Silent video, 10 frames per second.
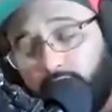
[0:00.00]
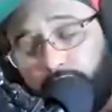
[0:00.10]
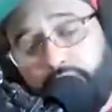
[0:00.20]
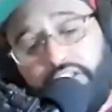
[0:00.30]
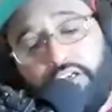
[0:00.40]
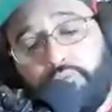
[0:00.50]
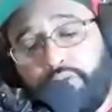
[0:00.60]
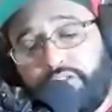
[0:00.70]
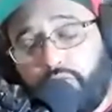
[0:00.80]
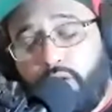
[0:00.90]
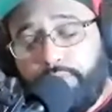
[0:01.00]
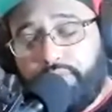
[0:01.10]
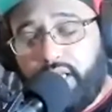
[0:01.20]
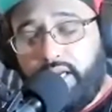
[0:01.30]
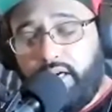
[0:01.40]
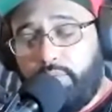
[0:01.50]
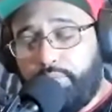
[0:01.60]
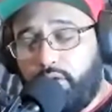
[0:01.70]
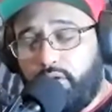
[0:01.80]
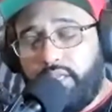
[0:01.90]
put your website up
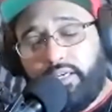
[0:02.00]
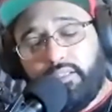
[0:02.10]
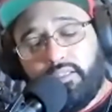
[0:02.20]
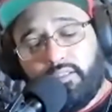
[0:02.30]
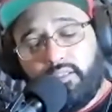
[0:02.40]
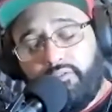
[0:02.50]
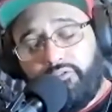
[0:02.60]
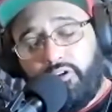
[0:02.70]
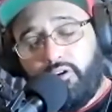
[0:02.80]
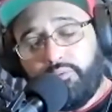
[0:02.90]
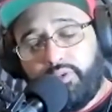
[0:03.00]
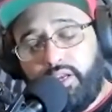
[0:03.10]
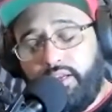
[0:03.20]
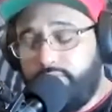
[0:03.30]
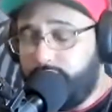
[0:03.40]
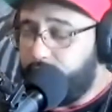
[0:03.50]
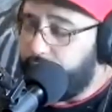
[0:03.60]
and all that good stuff. You know what I'm saying?